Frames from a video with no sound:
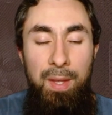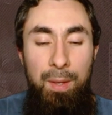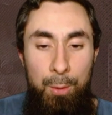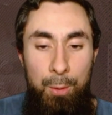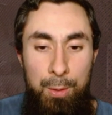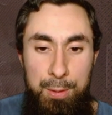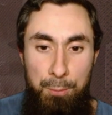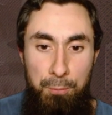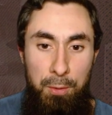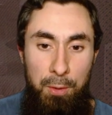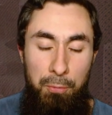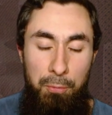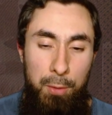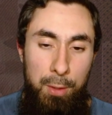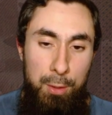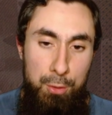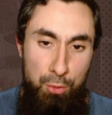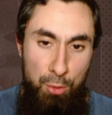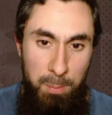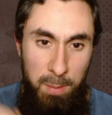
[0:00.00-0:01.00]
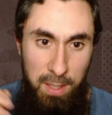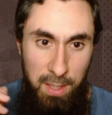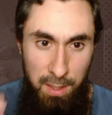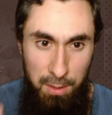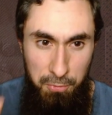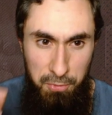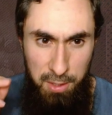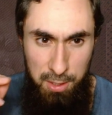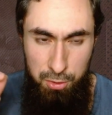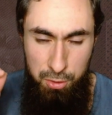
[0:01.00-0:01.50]
Also, feel free to join my
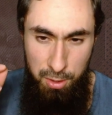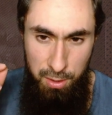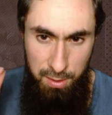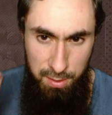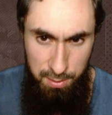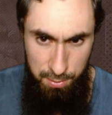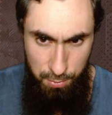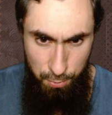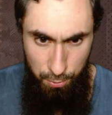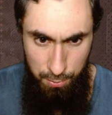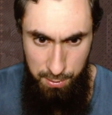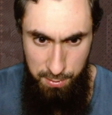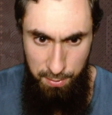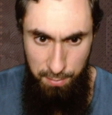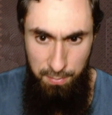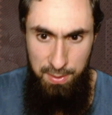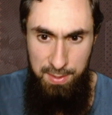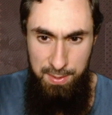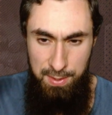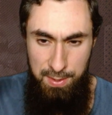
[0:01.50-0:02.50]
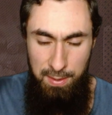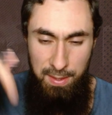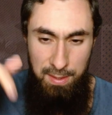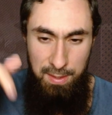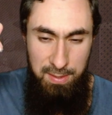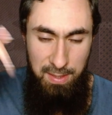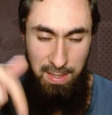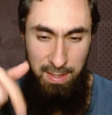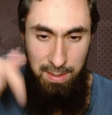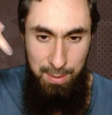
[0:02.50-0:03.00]
AFK Journey Discord server. There's a link
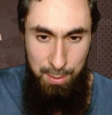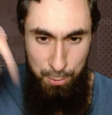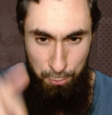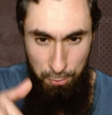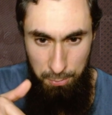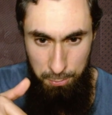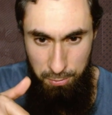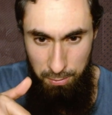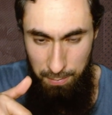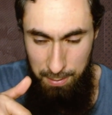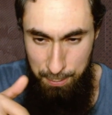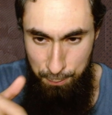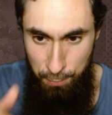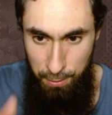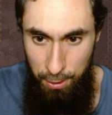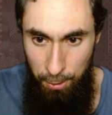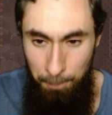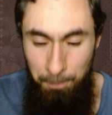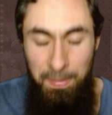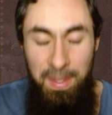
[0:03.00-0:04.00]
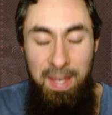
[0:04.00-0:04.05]
to that in the description of this video.